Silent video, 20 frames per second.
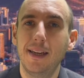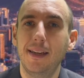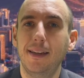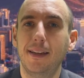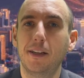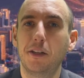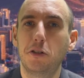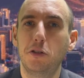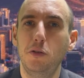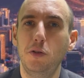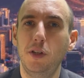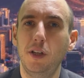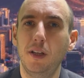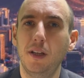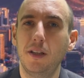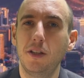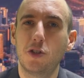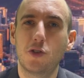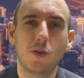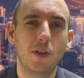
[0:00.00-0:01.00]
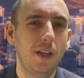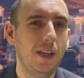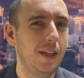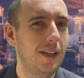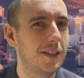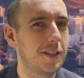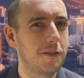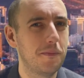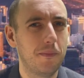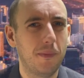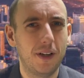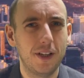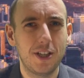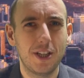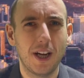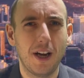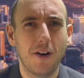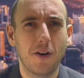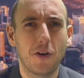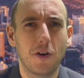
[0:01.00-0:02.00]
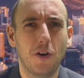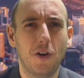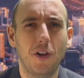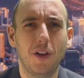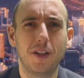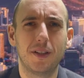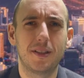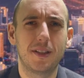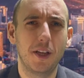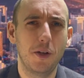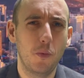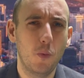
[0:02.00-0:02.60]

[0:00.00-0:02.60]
including drinking as much alcohol as they